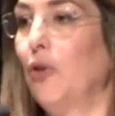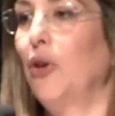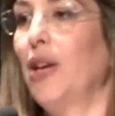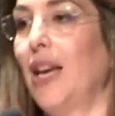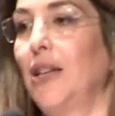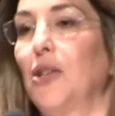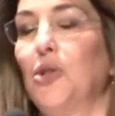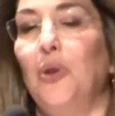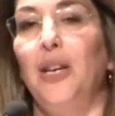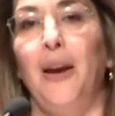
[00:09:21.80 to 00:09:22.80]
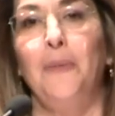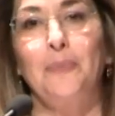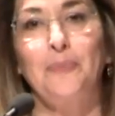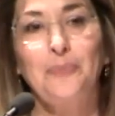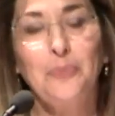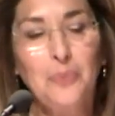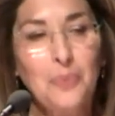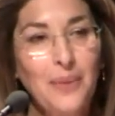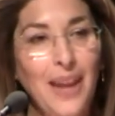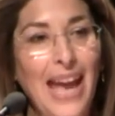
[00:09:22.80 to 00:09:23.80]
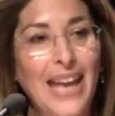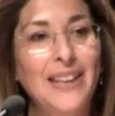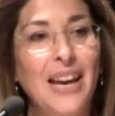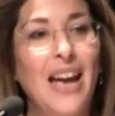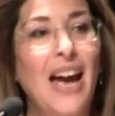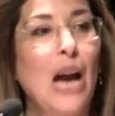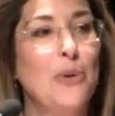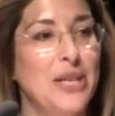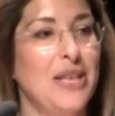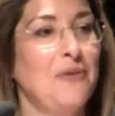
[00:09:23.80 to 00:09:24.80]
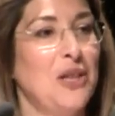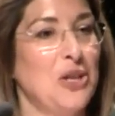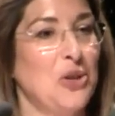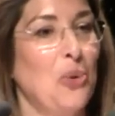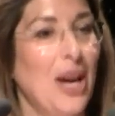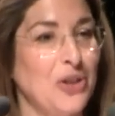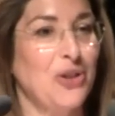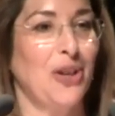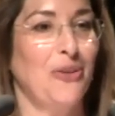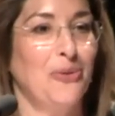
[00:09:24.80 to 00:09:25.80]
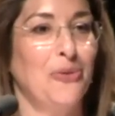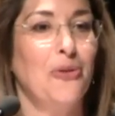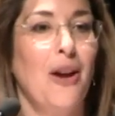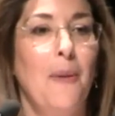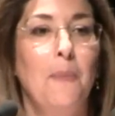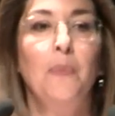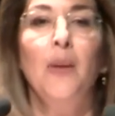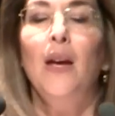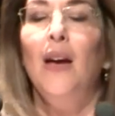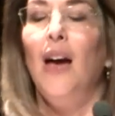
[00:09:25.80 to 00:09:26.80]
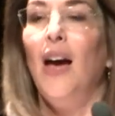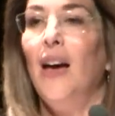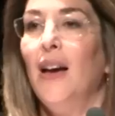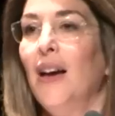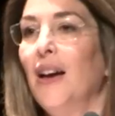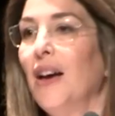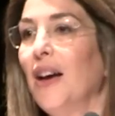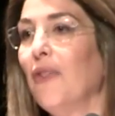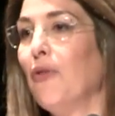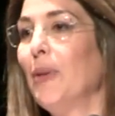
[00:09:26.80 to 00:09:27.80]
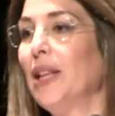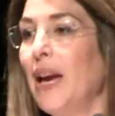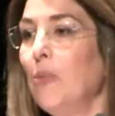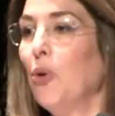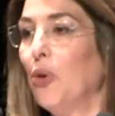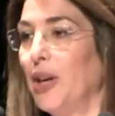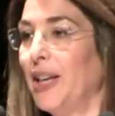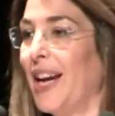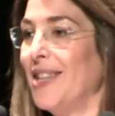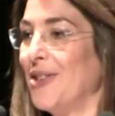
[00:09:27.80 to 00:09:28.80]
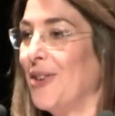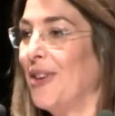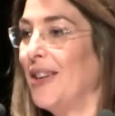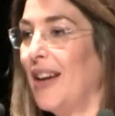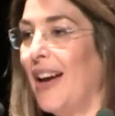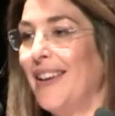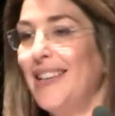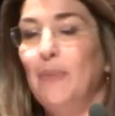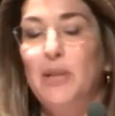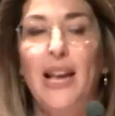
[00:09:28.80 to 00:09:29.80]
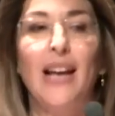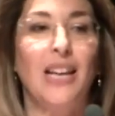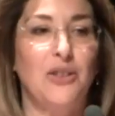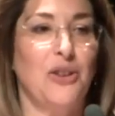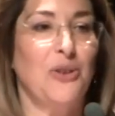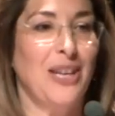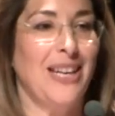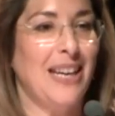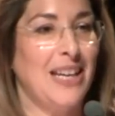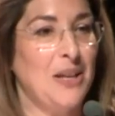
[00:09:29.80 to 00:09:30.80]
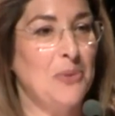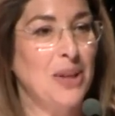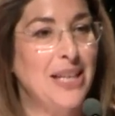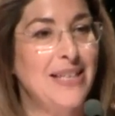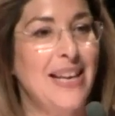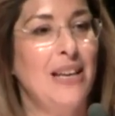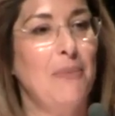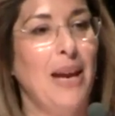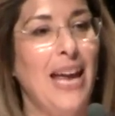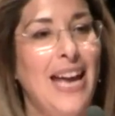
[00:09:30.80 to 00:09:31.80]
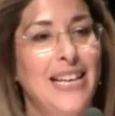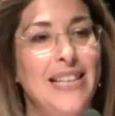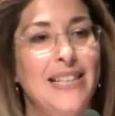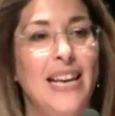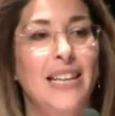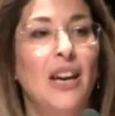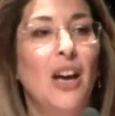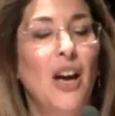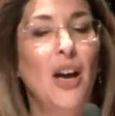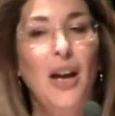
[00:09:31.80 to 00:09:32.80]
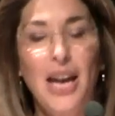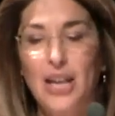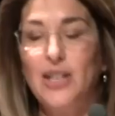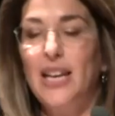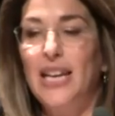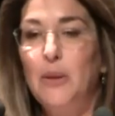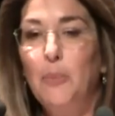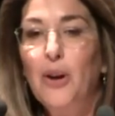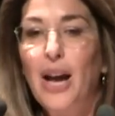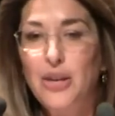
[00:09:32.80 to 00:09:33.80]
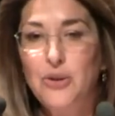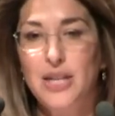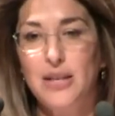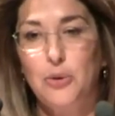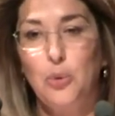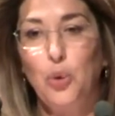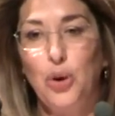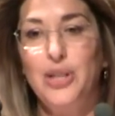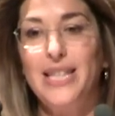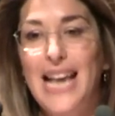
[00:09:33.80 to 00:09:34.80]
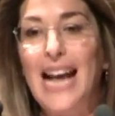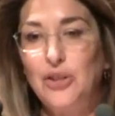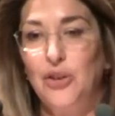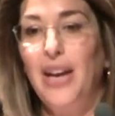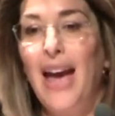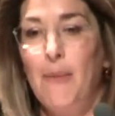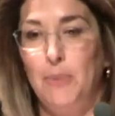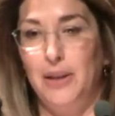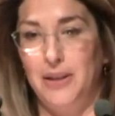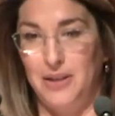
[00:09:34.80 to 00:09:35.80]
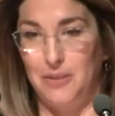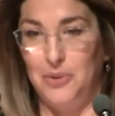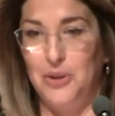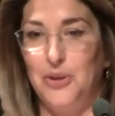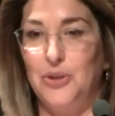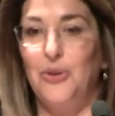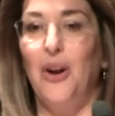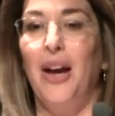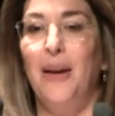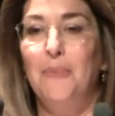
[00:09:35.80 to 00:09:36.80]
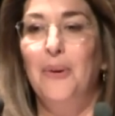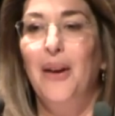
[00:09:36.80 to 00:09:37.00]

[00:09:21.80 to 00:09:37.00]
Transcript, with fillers: of Hurricane Katrina. And I received this question from a labor organizer named Saket Sony, and it really stayed in my head. He said, because in the book I use this word disaster capitalism to describe